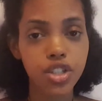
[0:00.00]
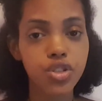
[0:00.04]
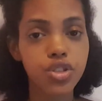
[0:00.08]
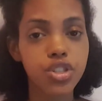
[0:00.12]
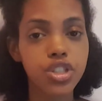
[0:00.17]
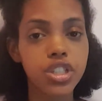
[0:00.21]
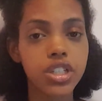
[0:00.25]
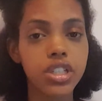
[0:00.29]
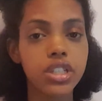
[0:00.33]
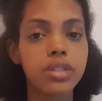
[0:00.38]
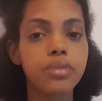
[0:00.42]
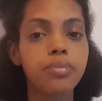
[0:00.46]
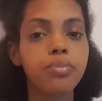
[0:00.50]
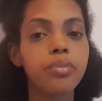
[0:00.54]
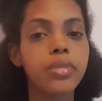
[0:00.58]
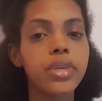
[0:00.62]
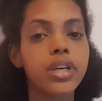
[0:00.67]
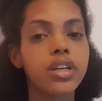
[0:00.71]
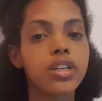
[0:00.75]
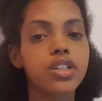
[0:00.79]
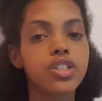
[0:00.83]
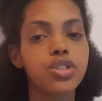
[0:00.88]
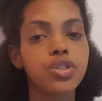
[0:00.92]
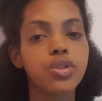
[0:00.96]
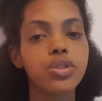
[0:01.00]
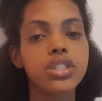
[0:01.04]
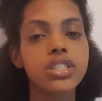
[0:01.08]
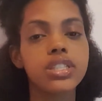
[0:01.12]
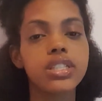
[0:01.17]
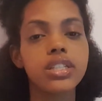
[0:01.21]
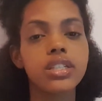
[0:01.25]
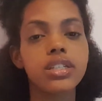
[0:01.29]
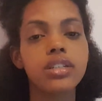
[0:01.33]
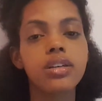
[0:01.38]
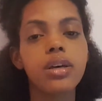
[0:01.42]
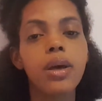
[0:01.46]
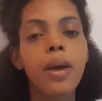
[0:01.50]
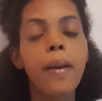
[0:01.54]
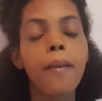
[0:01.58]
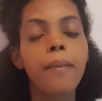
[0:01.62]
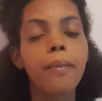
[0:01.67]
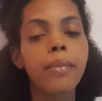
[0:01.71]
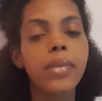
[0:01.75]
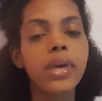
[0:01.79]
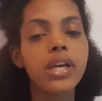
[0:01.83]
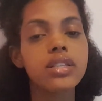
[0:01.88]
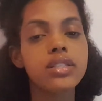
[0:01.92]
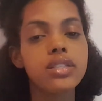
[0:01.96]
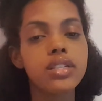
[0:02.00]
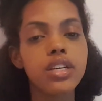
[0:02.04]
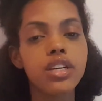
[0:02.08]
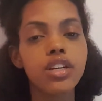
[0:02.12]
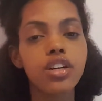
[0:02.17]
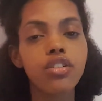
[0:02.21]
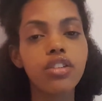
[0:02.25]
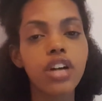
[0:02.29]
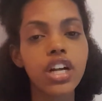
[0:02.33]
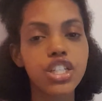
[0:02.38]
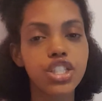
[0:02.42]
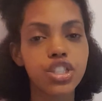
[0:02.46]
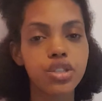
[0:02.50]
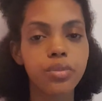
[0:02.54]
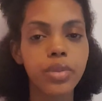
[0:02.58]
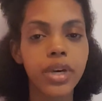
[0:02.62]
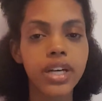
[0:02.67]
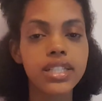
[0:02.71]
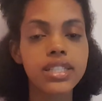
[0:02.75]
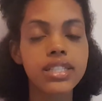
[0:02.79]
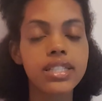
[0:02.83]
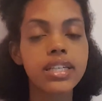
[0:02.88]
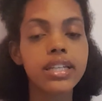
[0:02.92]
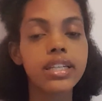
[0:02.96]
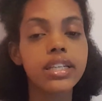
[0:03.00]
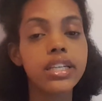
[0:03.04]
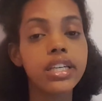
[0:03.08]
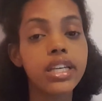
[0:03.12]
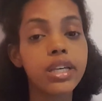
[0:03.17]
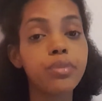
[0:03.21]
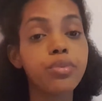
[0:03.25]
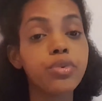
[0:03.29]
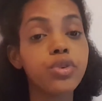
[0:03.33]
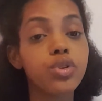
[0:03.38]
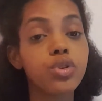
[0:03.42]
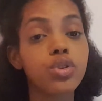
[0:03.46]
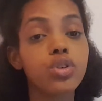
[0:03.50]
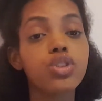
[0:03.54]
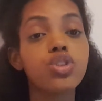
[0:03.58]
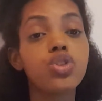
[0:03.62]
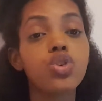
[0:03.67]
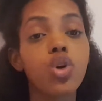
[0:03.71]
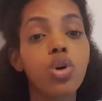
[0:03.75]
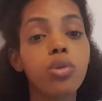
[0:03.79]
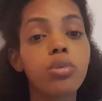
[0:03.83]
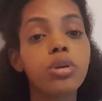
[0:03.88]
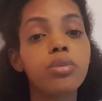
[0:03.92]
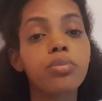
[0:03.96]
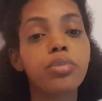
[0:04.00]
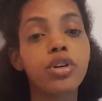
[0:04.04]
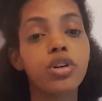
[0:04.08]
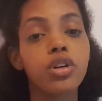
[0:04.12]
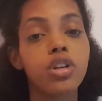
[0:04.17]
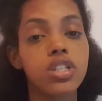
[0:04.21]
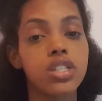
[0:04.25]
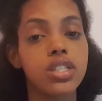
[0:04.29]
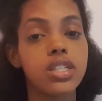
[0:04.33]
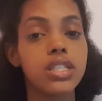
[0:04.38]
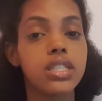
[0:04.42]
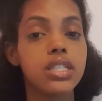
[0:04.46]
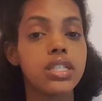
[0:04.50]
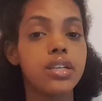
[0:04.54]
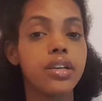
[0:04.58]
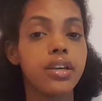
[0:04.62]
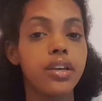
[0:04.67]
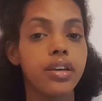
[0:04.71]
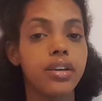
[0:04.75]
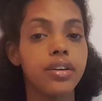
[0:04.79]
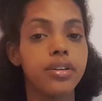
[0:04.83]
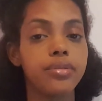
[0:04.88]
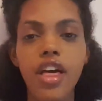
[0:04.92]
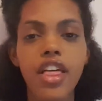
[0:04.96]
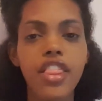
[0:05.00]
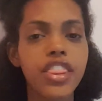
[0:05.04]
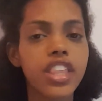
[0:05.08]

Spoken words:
You should make sure to maintain a regimen to keep your normal porosity hair.